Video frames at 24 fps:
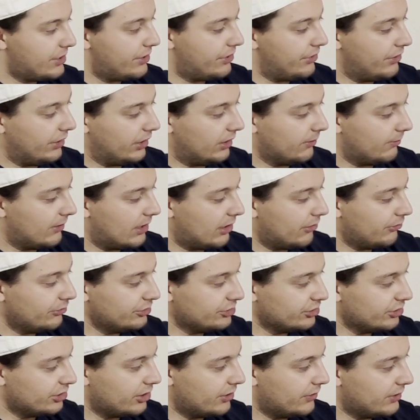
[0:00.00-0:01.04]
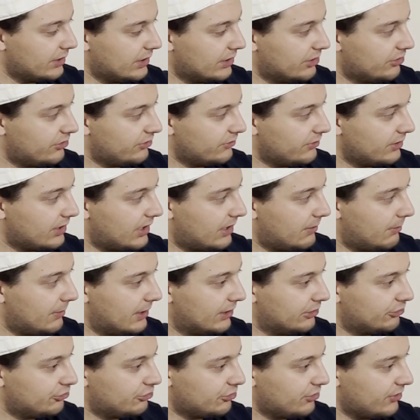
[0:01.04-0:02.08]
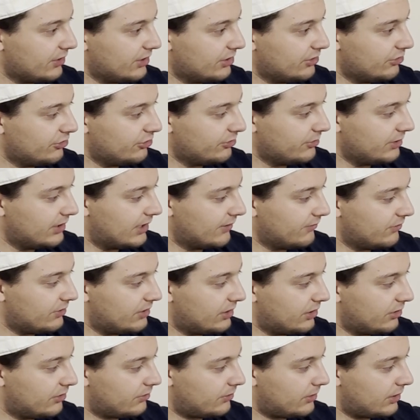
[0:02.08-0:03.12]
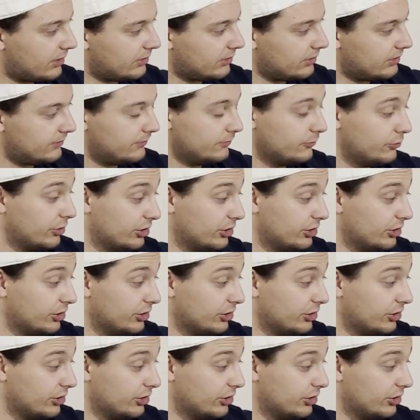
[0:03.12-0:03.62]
think about when you're going into it and make sure that you're doing everything correctly,